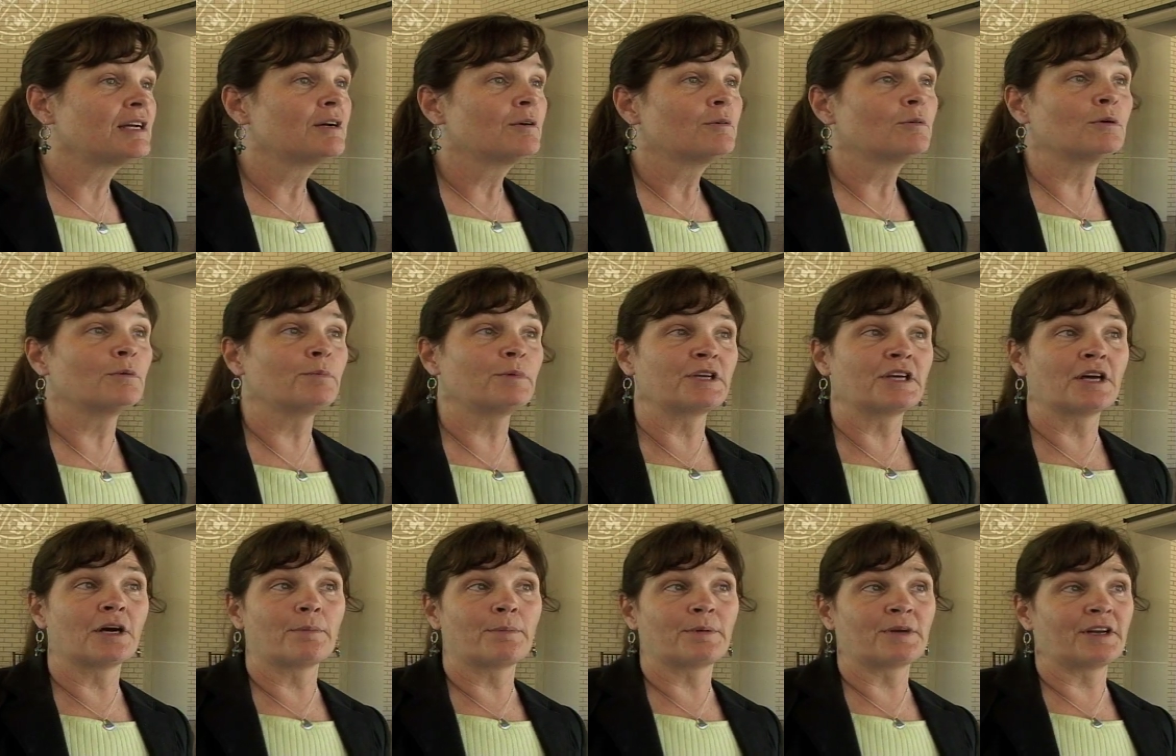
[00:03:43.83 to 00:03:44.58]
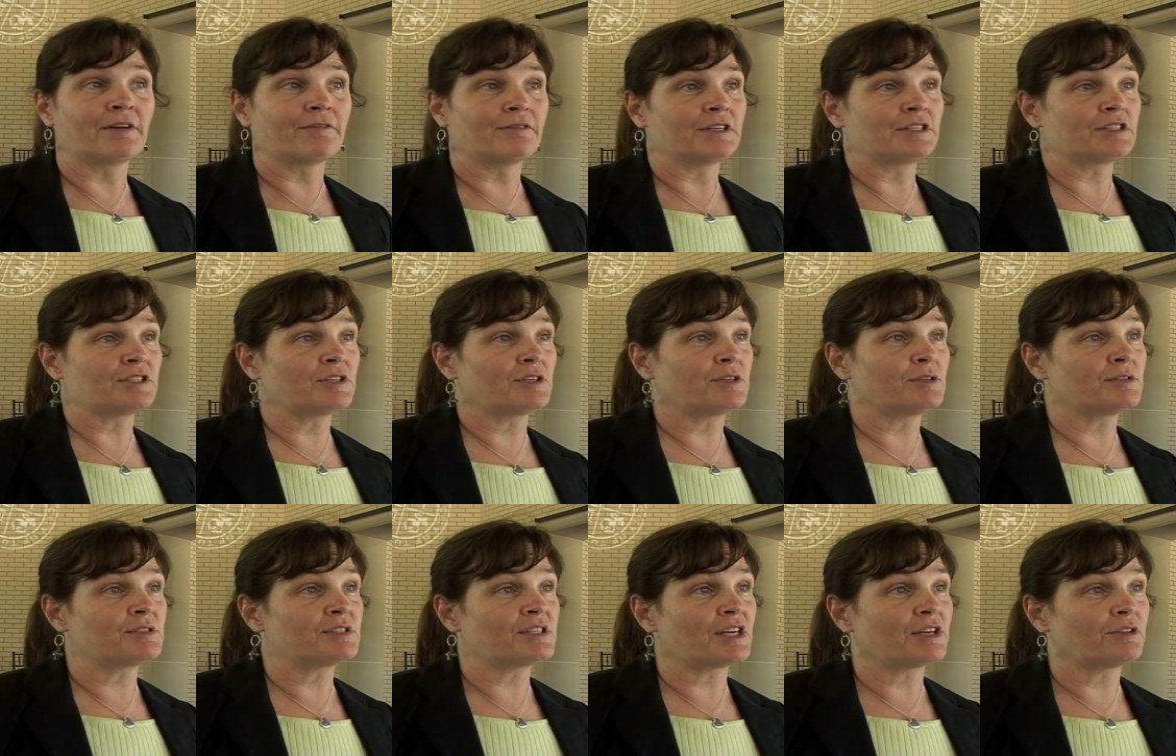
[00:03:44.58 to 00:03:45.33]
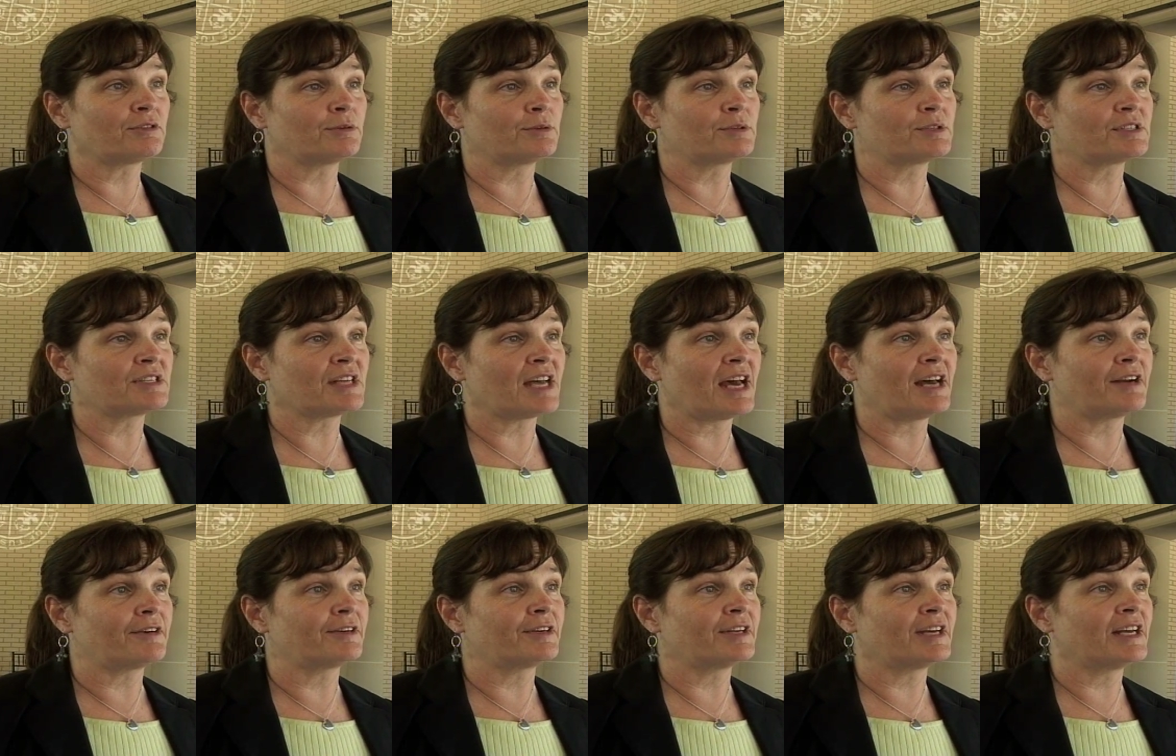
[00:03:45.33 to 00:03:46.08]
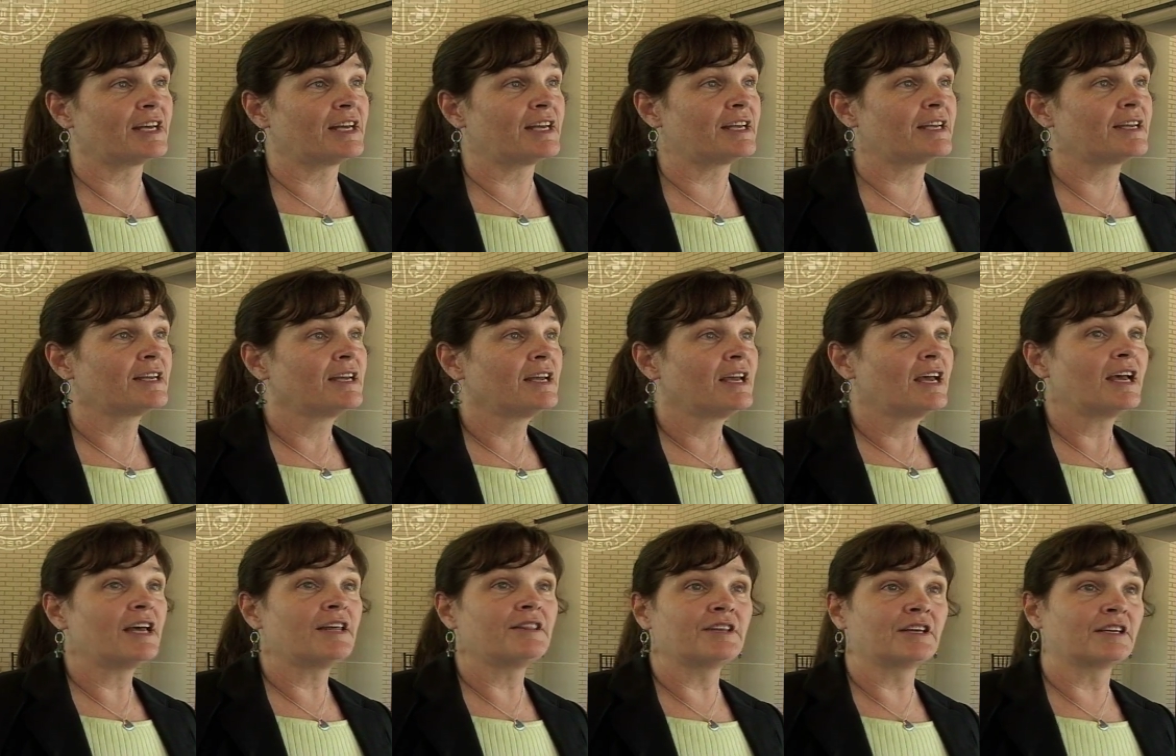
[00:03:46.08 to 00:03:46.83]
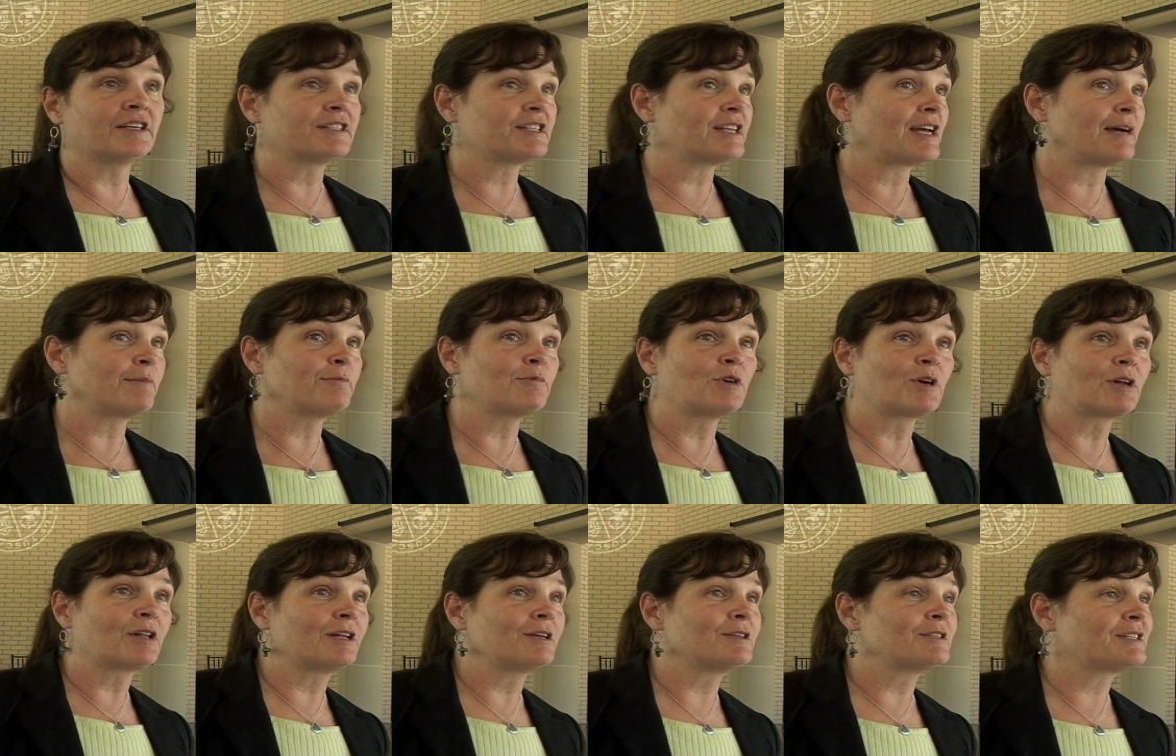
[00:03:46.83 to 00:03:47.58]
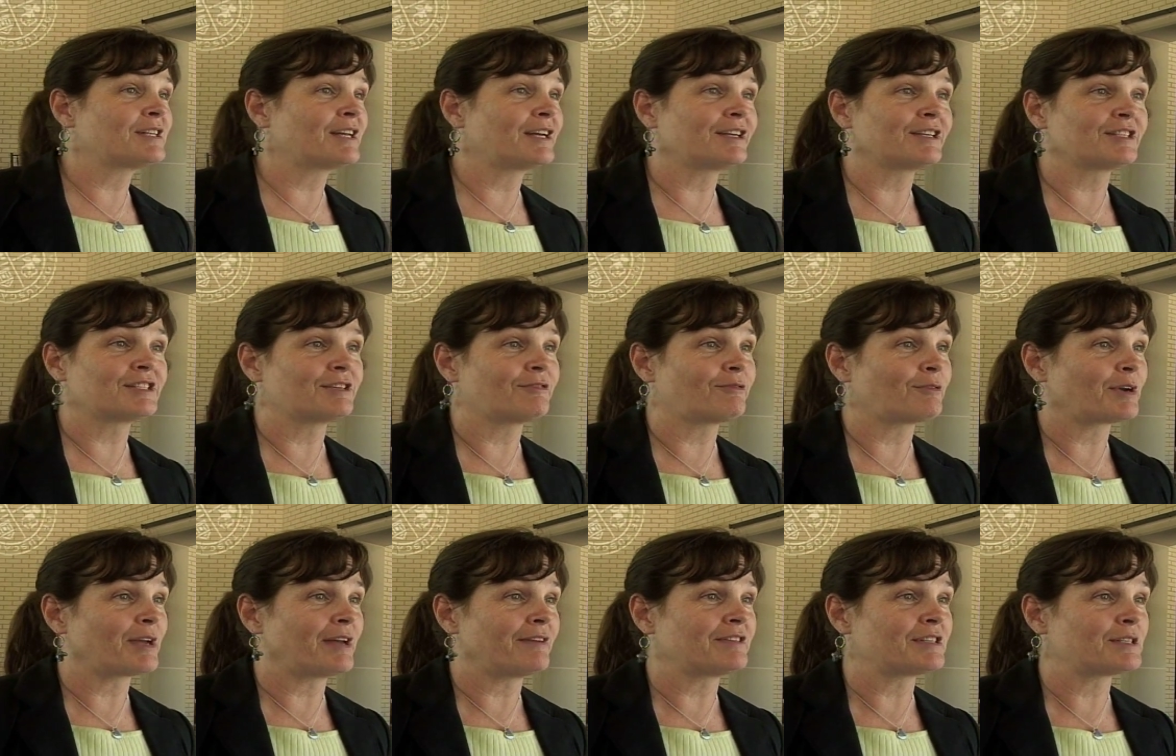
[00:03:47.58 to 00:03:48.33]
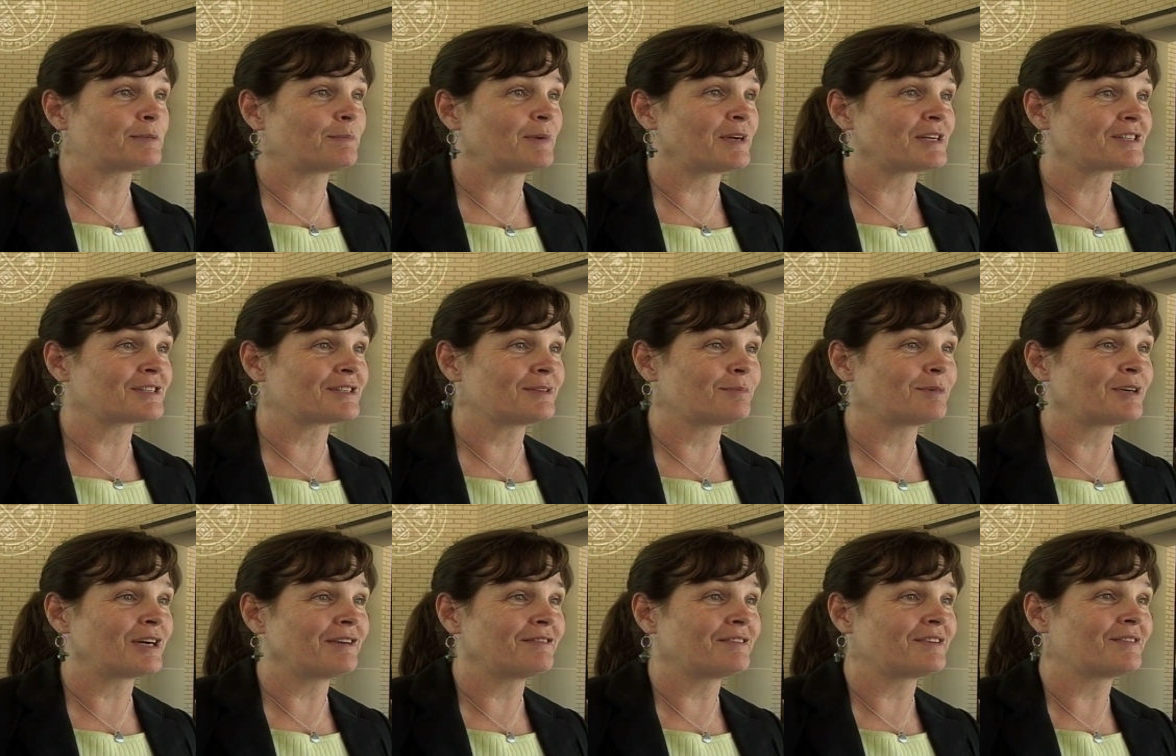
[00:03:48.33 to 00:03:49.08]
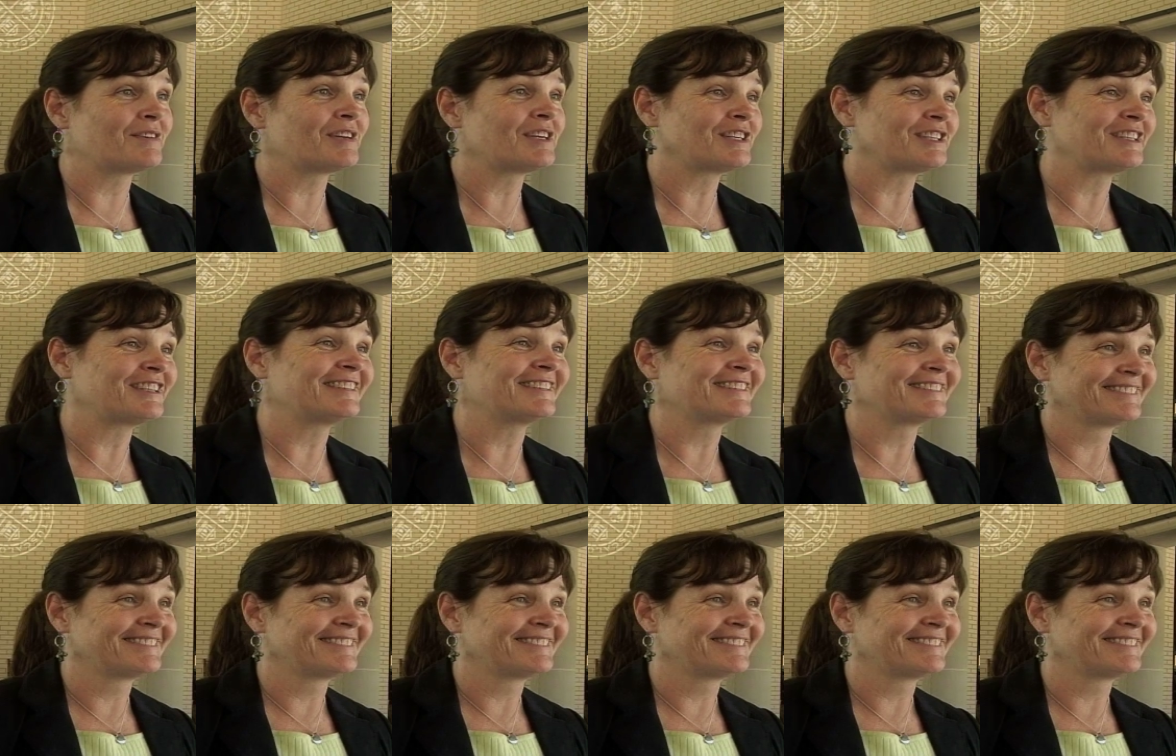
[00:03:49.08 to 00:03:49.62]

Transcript: We'll be open every Tuesday through Saturday, and the only time we'll close down is if we have a special private event here.